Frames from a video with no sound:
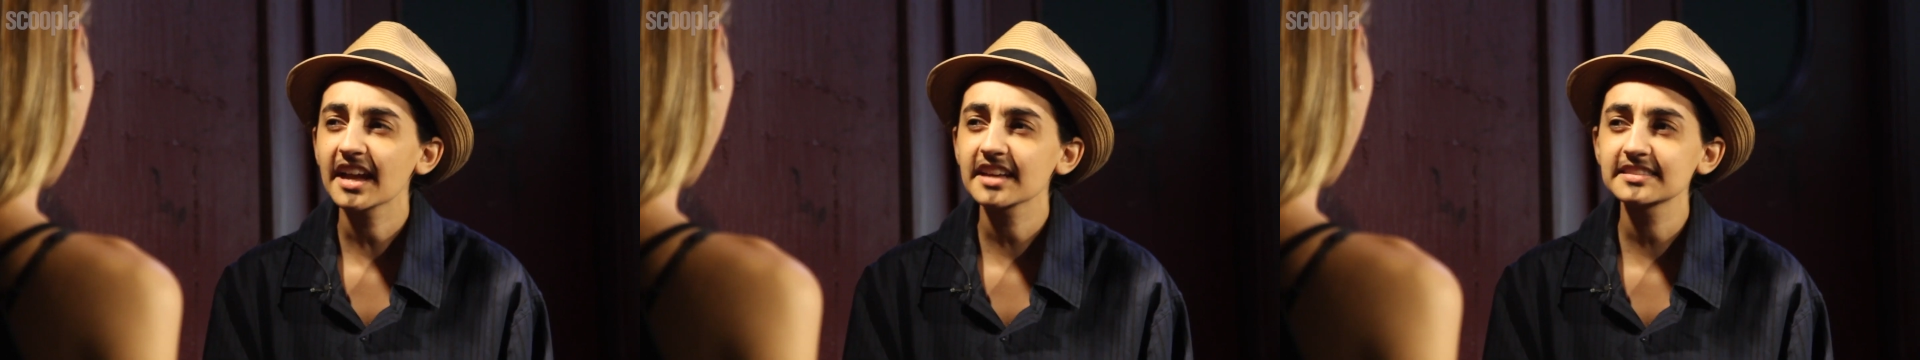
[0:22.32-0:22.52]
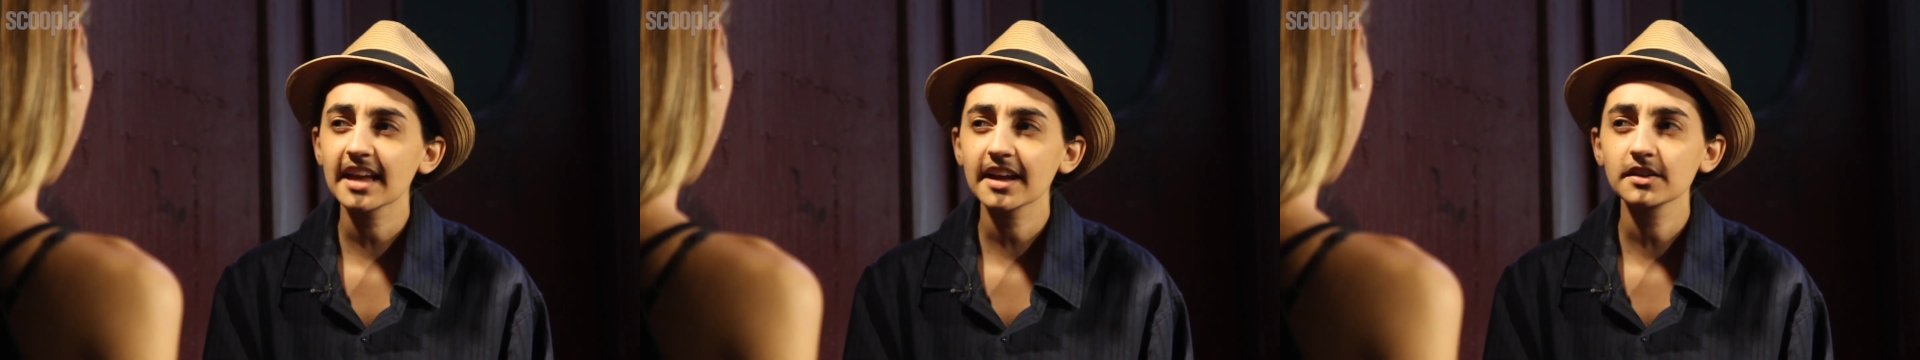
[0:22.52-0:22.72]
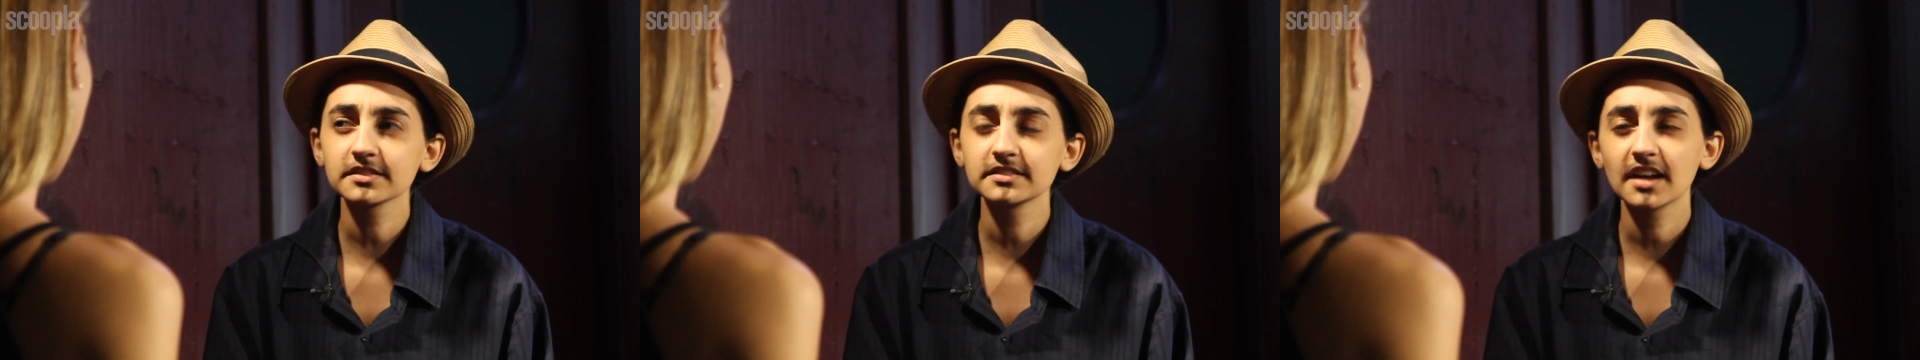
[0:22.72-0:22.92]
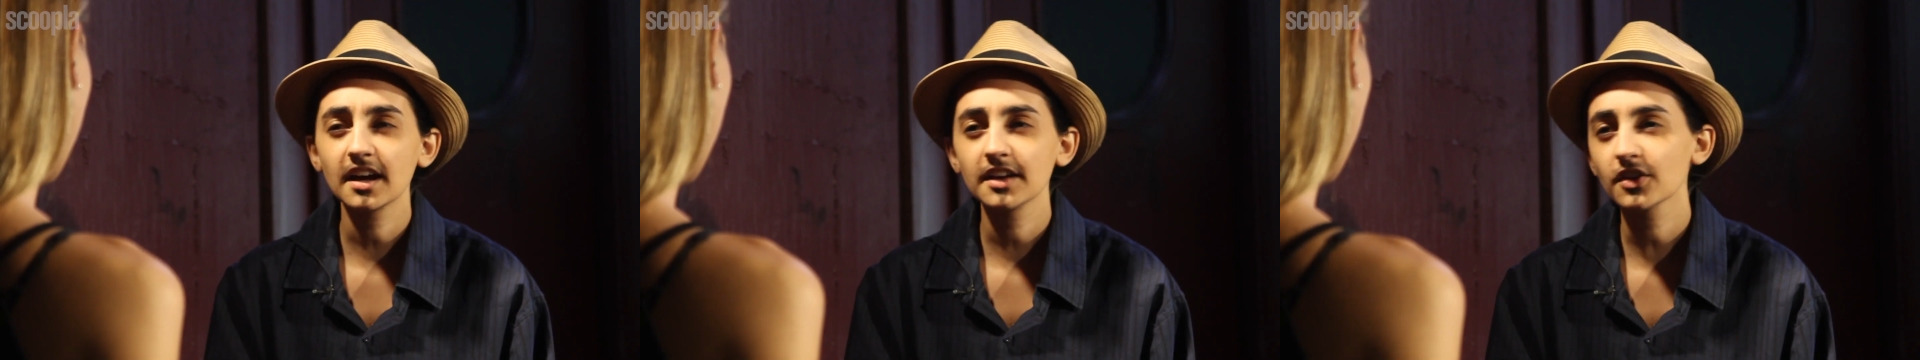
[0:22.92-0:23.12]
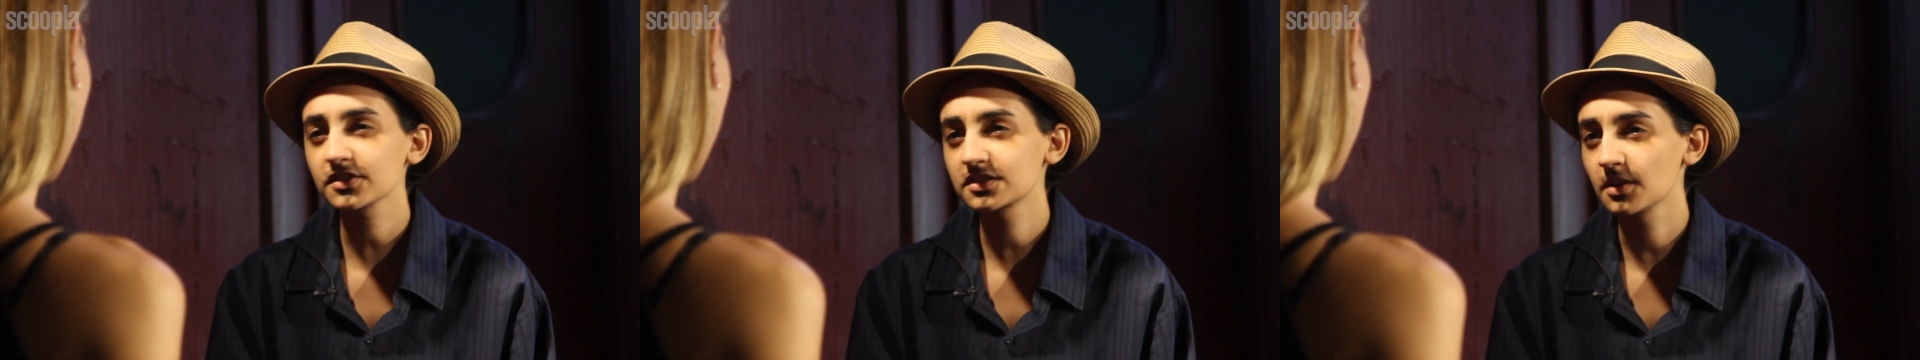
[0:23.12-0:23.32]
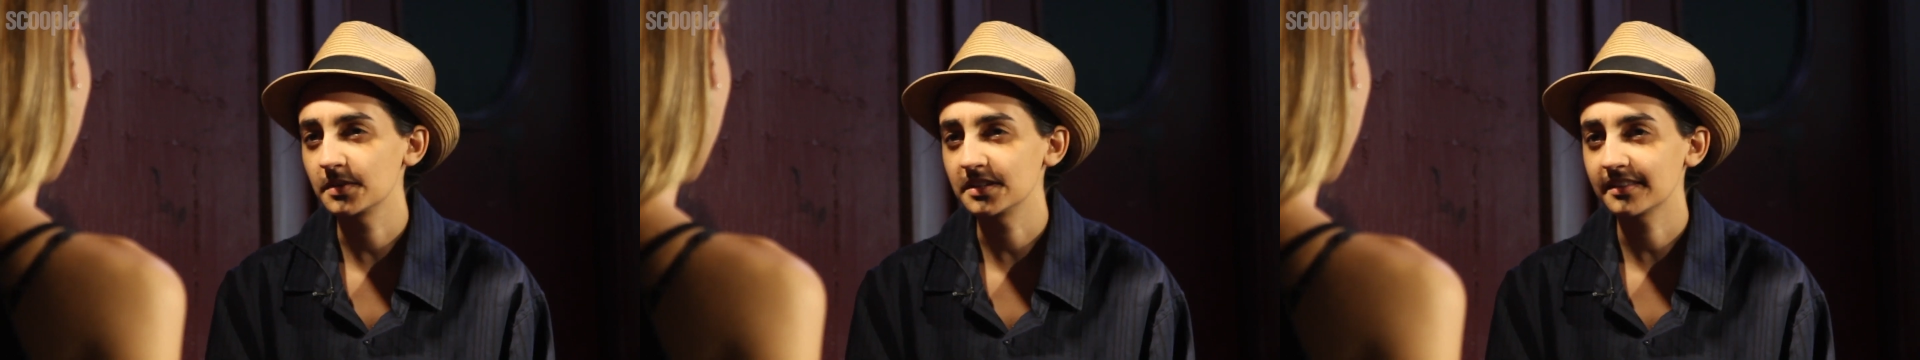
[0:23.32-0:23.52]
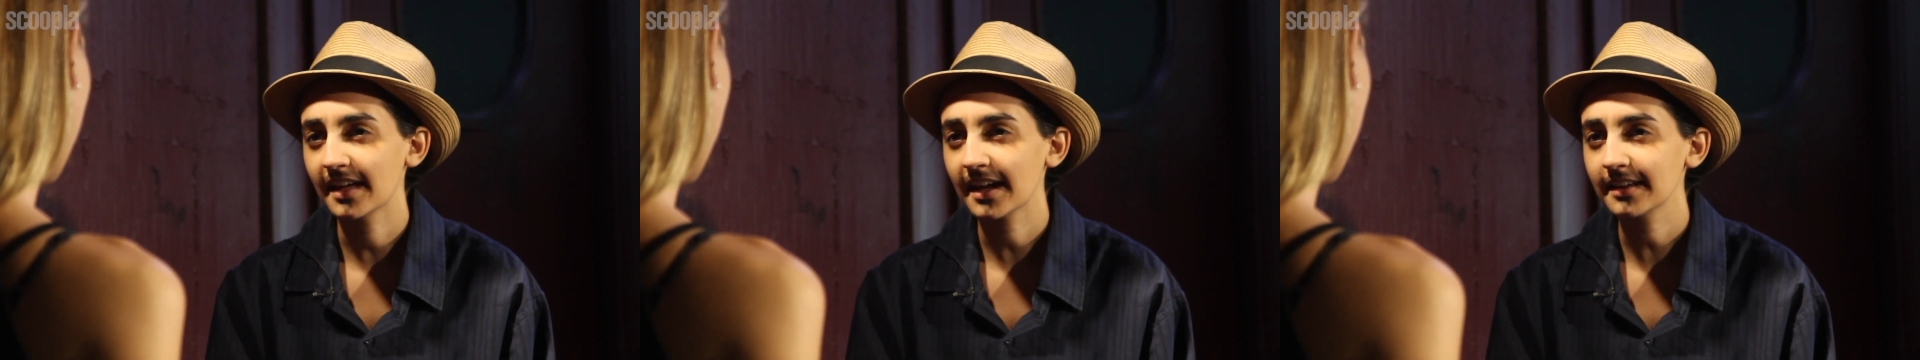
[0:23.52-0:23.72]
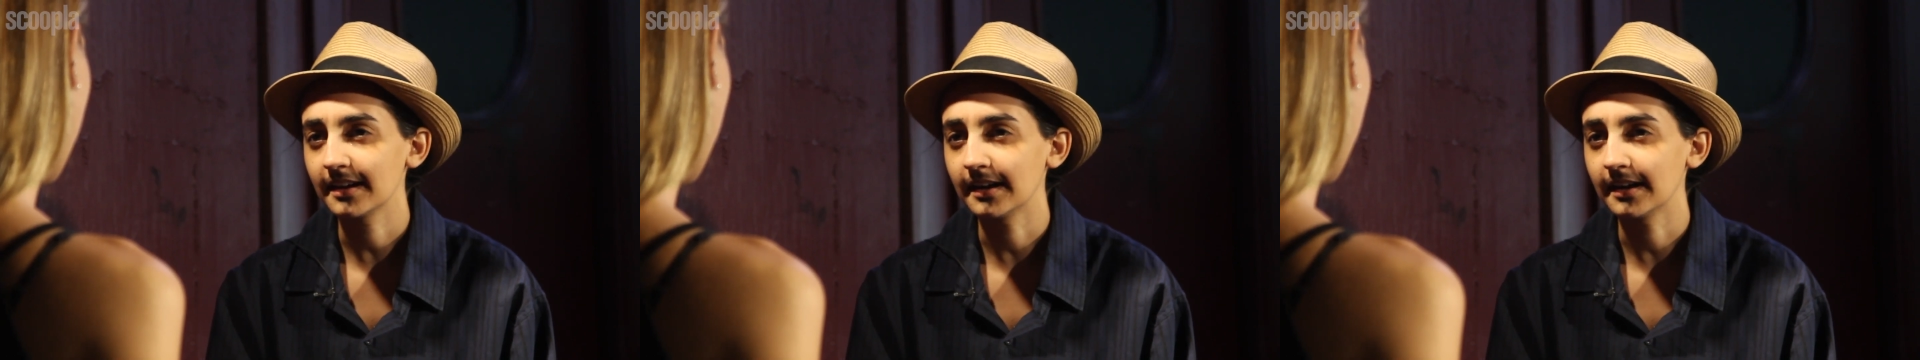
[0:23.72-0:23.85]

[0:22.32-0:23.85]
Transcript: Yeah, sales. Nah, not so into that.